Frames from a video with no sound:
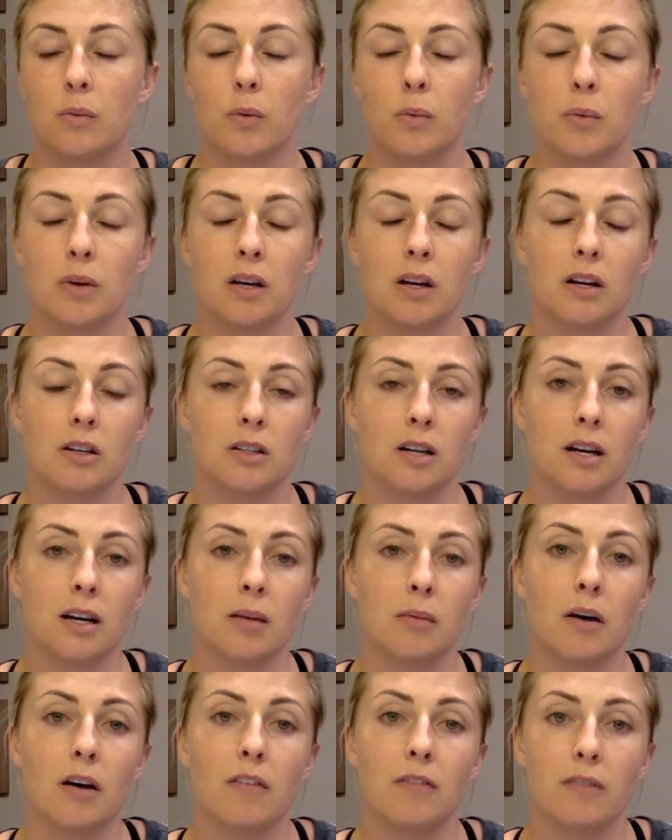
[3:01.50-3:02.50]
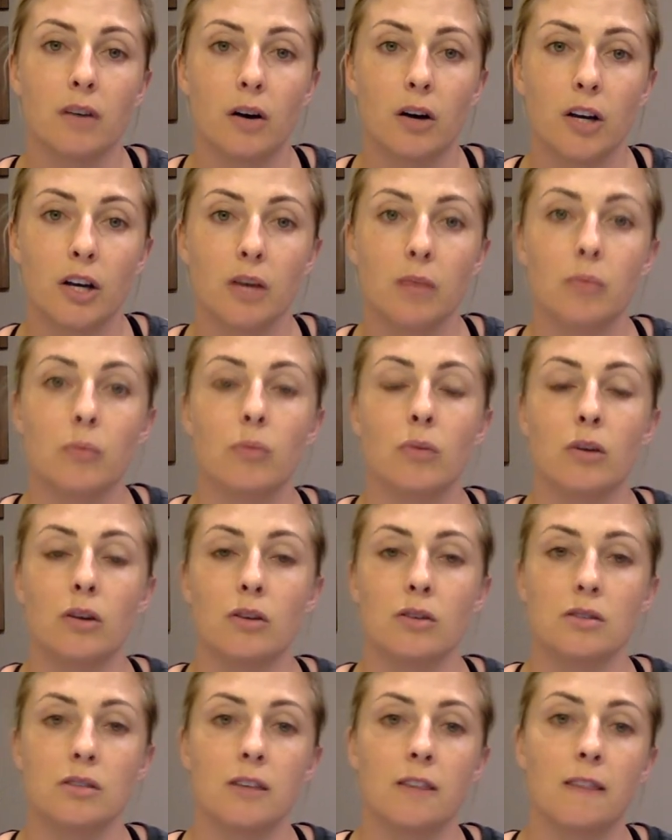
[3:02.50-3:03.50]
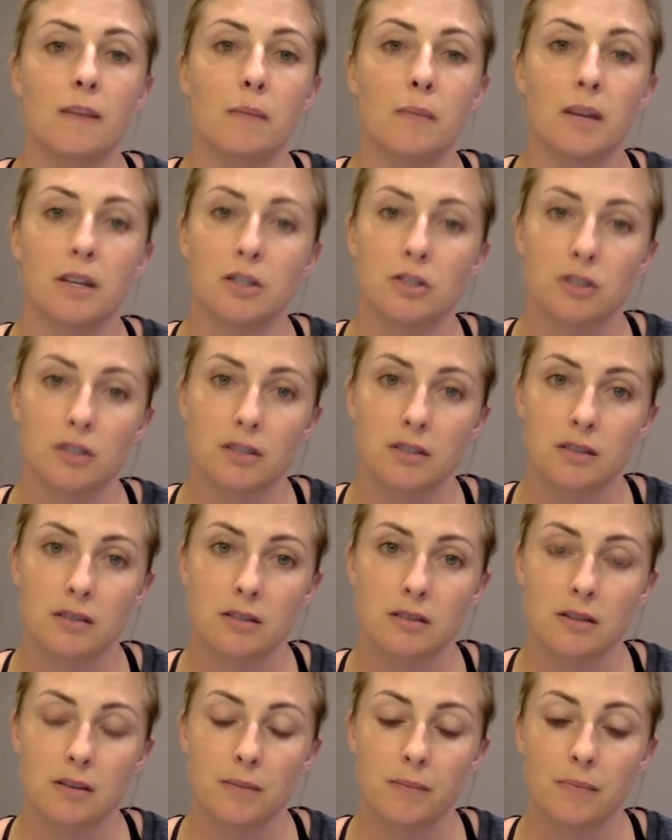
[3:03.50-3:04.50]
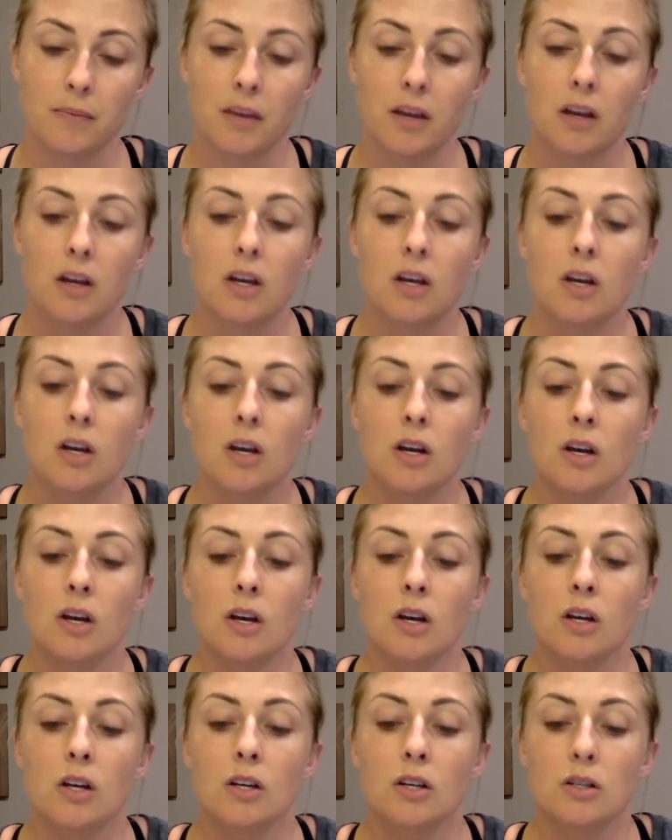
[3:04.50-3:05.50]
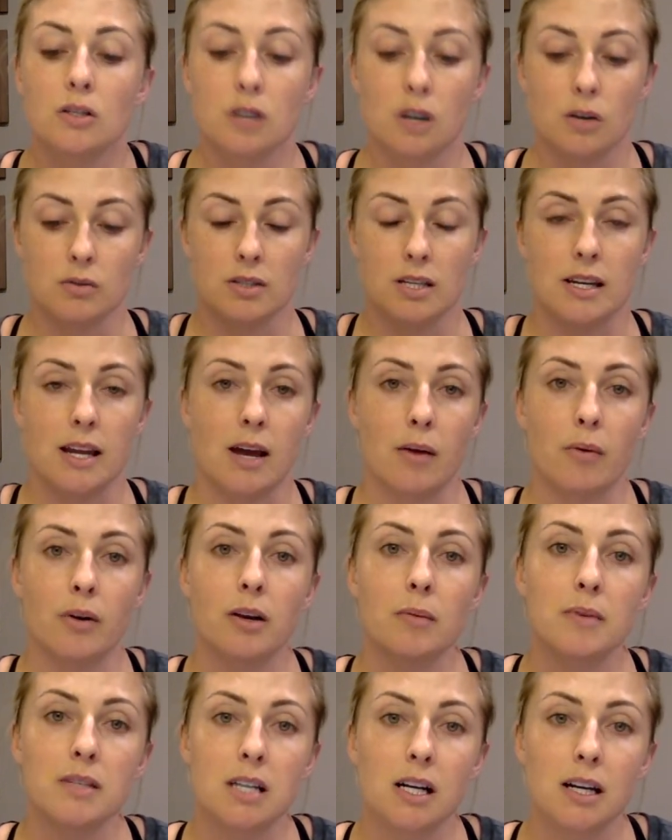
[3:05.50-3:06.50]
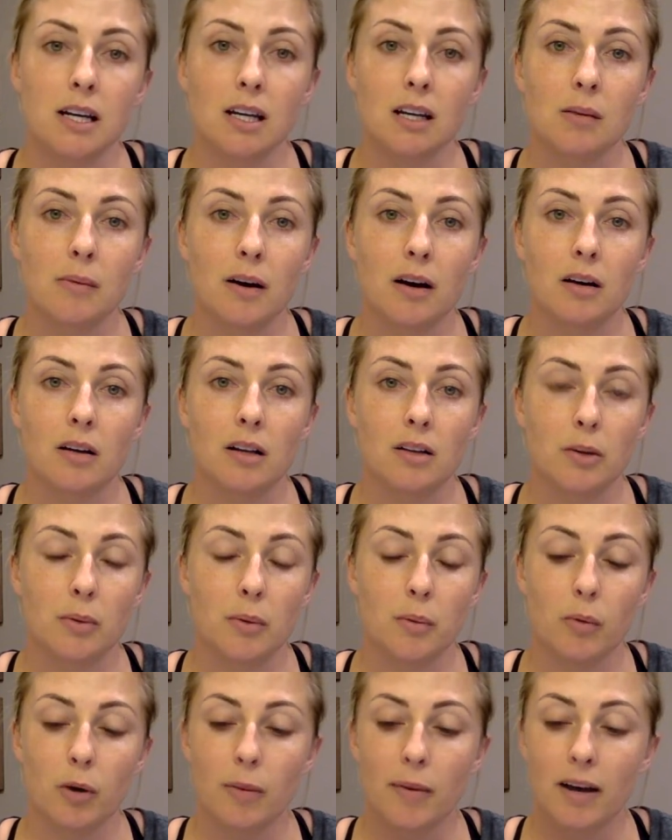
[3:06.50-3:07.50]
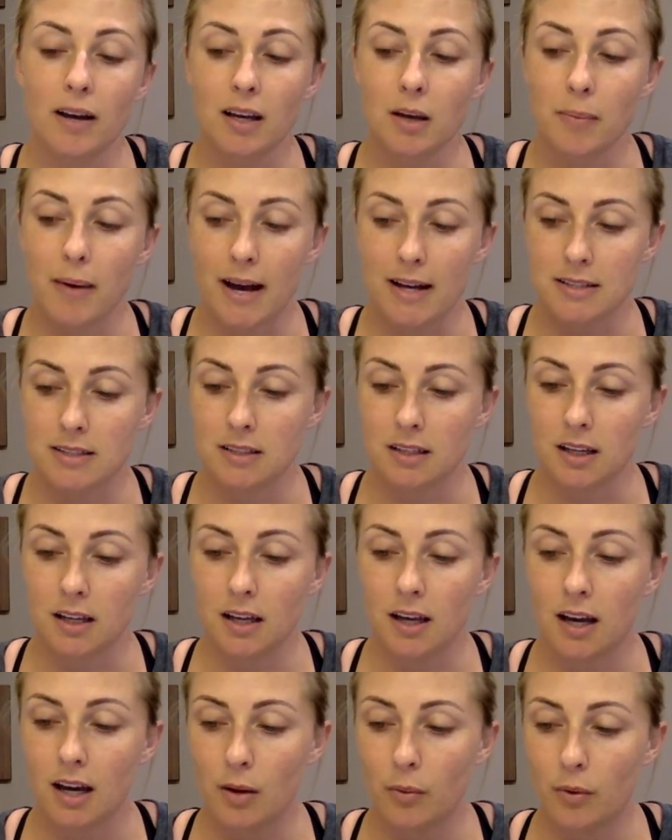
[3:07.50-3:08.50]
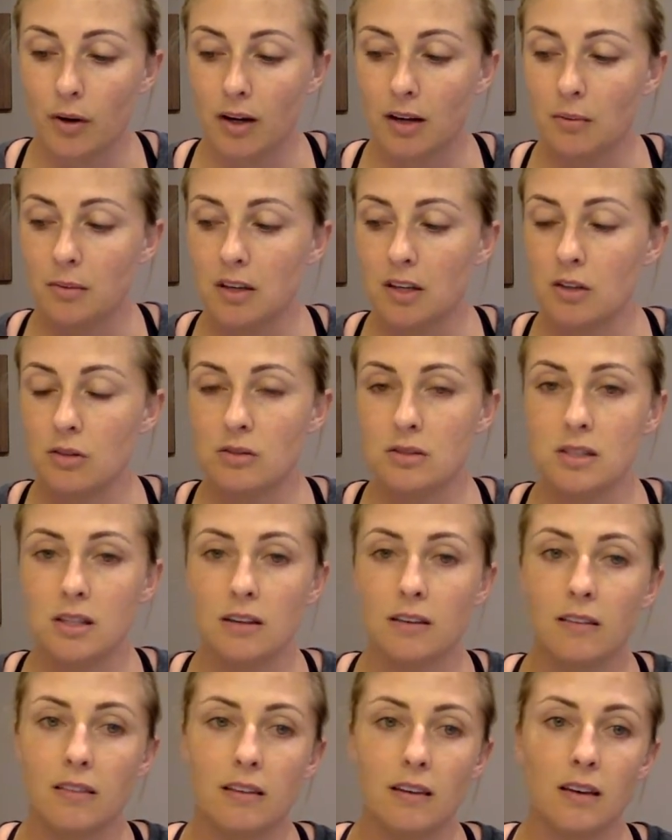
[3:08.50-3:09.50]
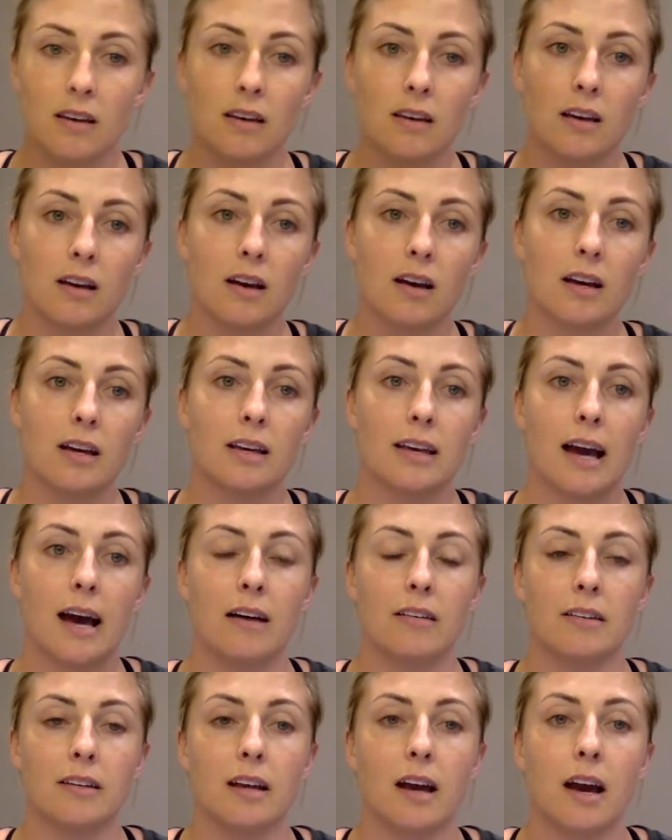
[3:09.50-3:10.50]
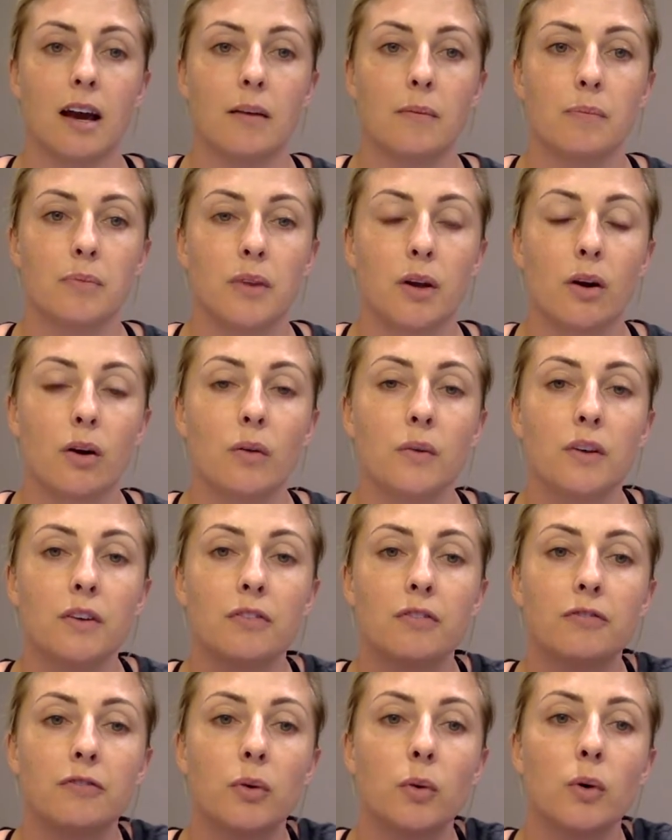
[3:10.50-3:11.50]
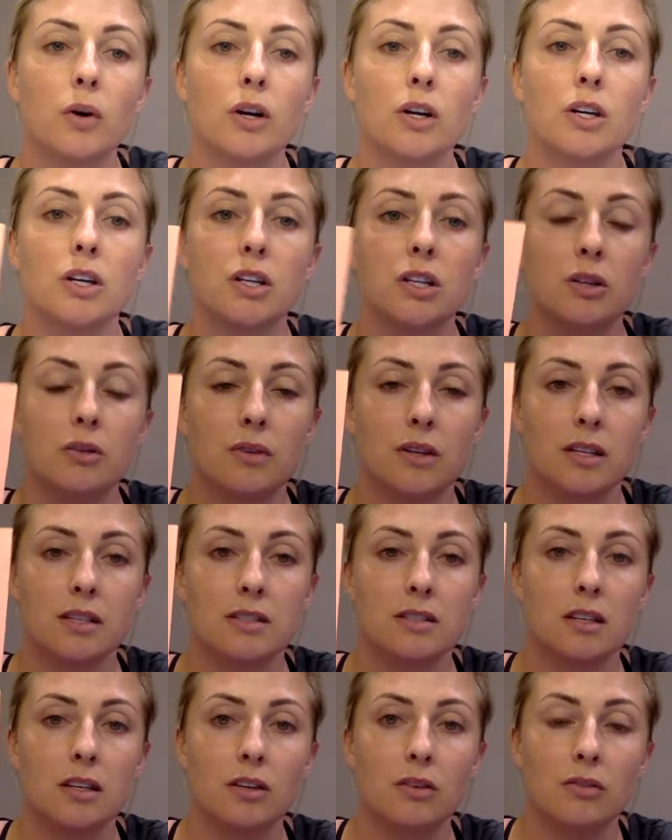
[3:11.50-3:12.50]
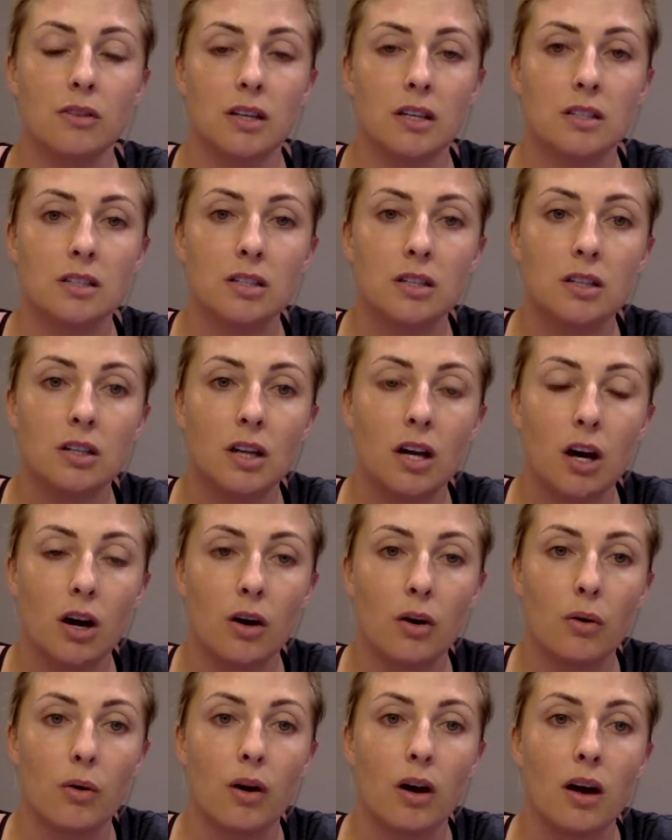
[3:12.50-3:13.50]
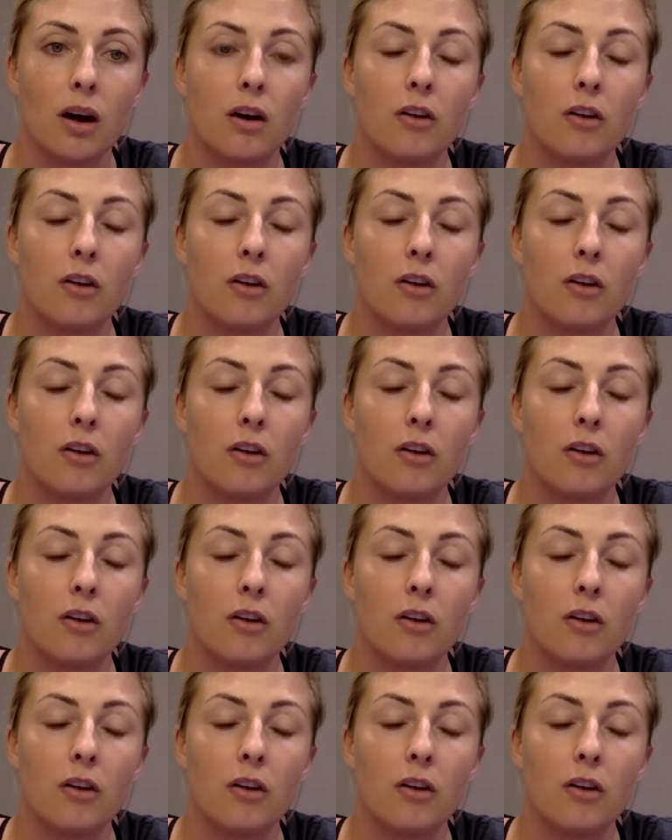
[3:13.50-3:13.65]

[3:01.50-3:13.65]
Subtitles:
when we are talking about volume, we're using the metric system. So today we're going to be talking about a little bit more about capacity, and we're going to be using the gallon guy. There are only 4 units that you need to know